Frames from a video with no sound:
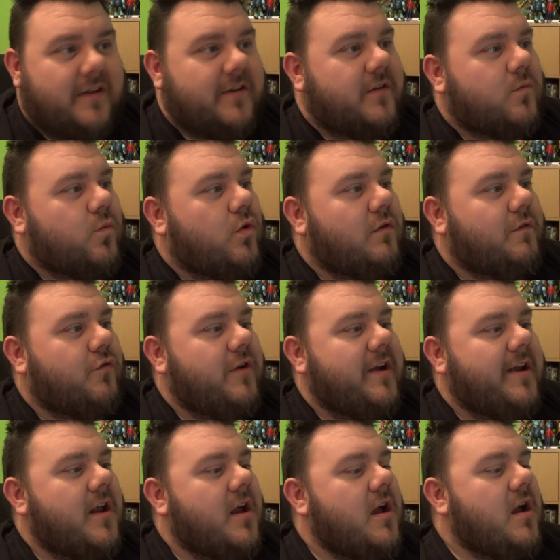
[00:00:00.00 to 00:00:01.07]
Legends
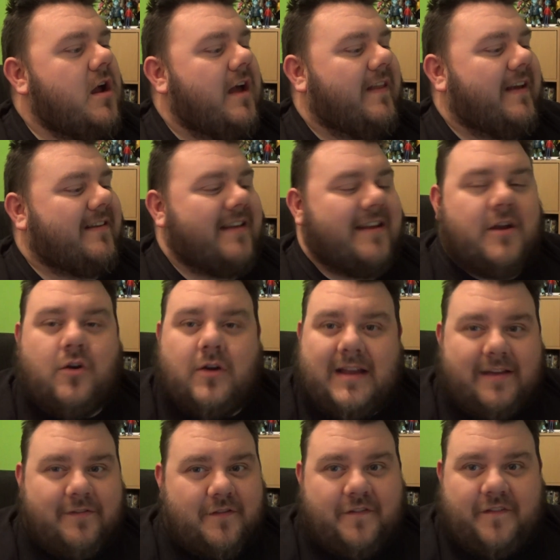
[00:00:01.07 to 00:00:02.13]
Wolverine. And like I said, you could
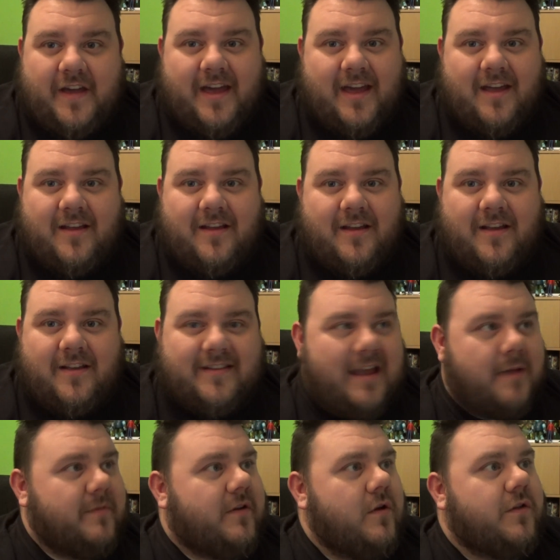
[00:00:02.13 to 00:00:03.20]
even fit
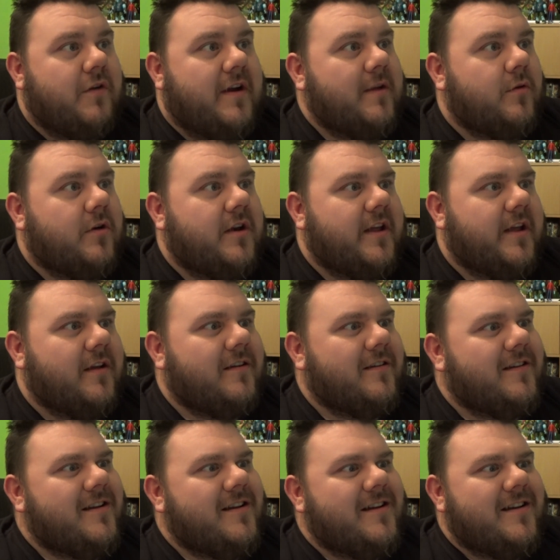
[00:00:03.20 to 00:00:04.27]
Sabretooth or anyone in here.
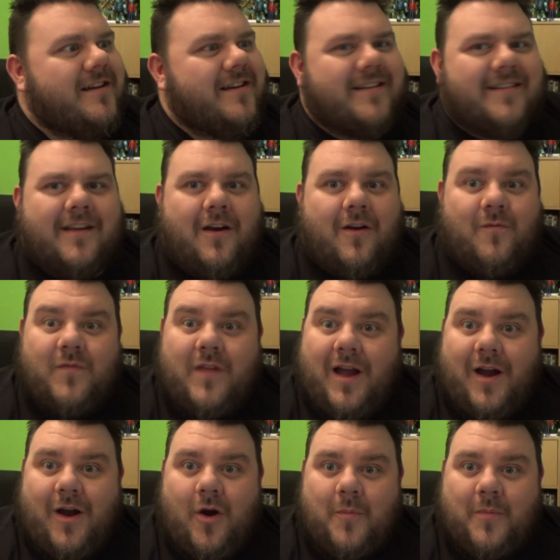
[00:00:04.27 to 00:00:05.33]
So
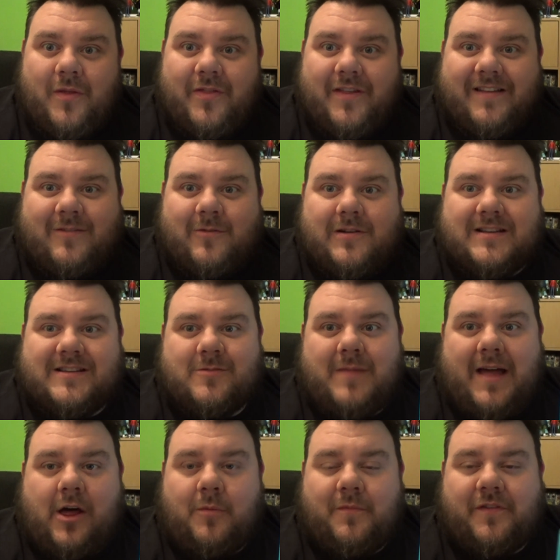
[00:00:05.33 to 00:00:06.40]
I hope this was some
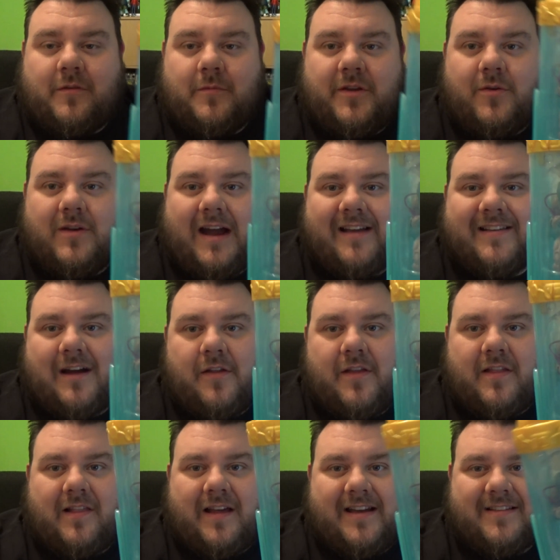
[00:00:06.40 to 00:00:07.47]
help for some of you guys out
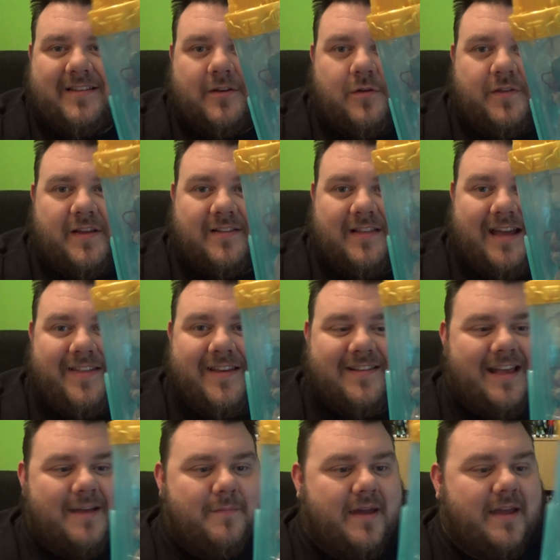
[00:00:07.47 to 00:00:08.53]
there that like to do things like this
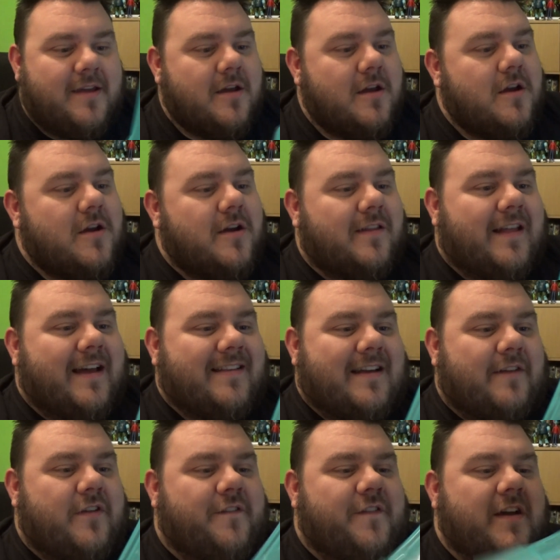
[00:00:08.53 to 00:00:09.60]
like me and like to
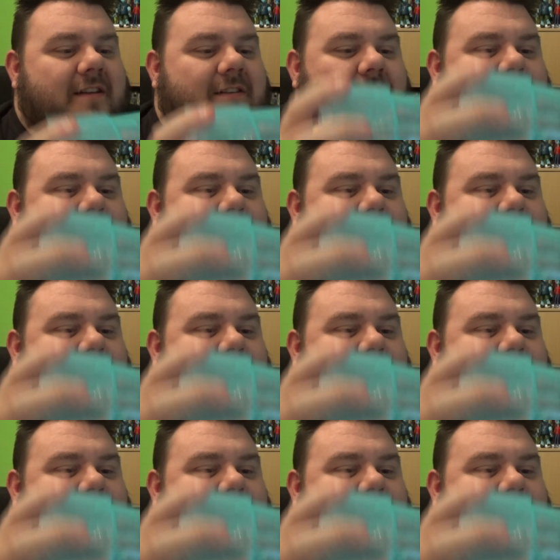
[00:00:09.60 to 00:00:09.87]
have their figures